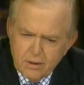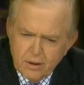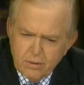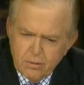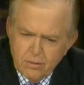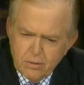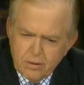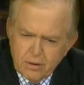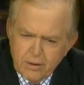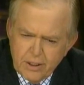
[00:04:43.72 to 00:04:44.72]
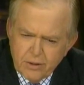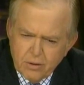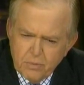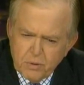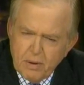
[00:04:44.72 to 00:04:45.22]
to these
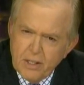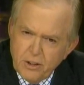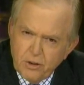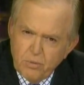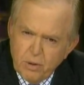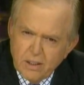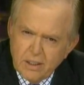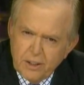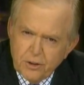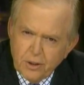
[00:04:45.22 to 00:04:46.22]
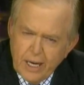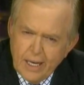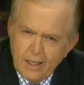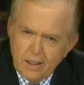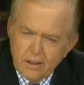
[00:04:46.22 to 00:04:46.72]
groups by these two presidential
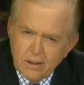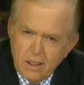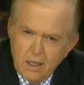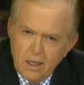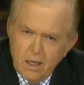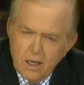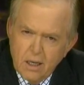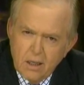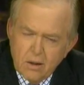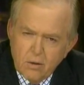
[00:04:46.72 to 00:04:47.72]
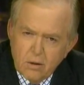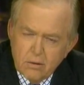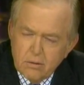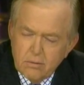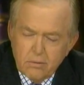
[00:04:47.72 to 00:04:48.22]
candidates
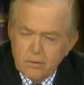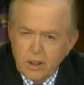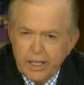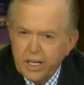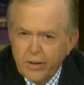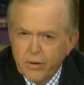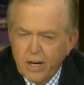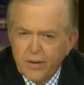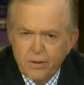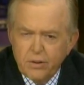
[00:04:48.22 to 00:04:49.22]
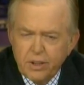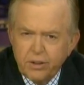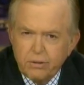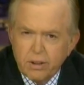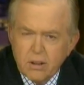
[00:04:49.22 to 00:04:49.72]
or any other
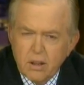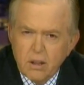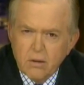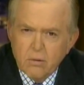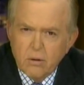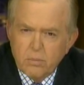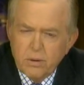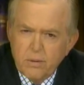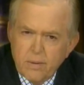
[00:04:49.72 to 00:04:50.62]
ethnocentric group.